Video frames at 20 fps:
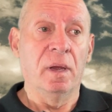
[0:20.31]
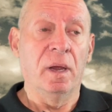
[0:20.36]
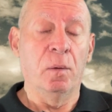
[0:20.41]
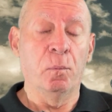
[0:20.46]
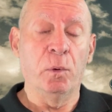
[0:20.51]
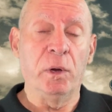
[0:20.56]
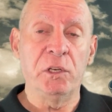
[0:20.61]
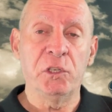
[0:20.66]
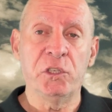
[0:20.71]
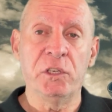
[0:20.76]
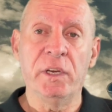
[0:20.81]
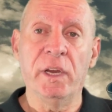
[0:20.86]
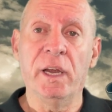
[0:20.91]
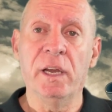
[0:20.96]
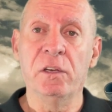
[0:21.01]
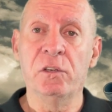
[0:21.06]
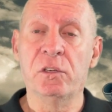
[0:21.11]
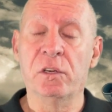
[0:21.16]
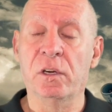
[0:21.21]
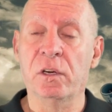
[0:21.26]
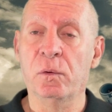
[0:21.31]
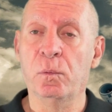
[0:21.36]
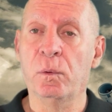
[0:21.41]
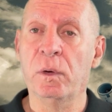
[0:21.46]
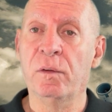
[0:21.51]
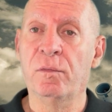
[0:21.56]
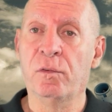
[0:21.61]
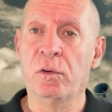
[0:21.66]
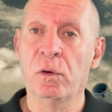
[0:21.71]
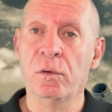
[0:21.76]
And when she entered,
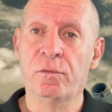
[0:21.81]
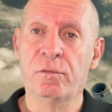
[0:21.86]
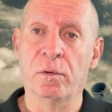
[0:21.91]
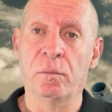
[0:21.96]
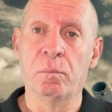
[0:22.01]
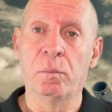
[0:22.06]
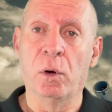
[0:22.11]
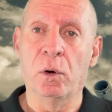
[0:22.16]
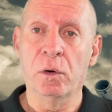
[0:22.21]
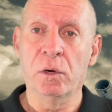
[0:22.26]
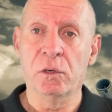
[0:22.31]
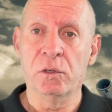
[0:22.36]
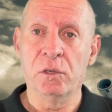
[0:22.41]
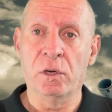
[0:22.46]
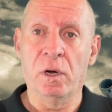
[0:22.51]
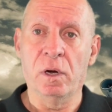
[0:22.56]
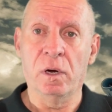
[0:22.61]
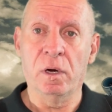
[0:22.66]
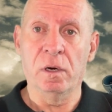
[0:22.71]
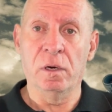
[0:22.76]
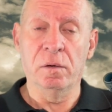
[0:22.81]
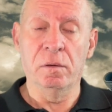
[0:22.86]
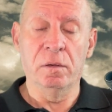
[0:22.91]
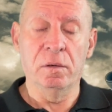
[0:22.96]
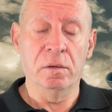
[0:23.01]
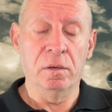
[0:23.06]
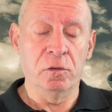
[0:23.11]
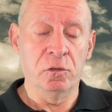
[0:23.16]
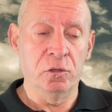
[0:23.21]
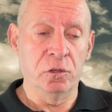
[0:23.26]
we flew from Bogota
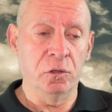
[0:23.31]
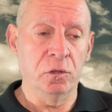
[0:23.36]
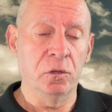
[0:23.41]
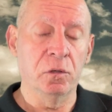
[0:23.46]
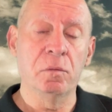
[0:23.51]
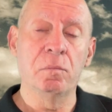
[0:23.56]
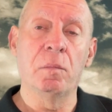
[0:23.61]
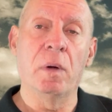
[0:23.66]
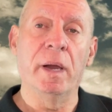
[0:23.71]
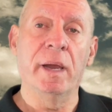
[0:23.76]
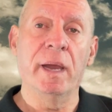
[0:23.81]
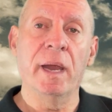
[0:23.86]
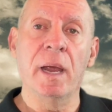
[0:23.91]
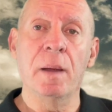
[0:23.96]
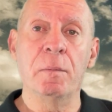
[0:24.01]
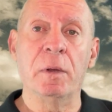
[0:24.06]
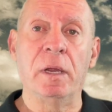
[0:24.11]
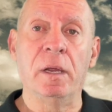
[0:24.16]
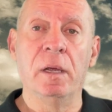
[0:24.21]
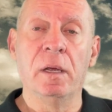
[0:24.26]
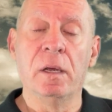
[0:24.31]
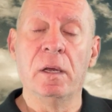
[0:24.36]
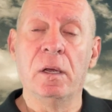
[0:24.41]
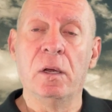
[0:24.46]
to Miami.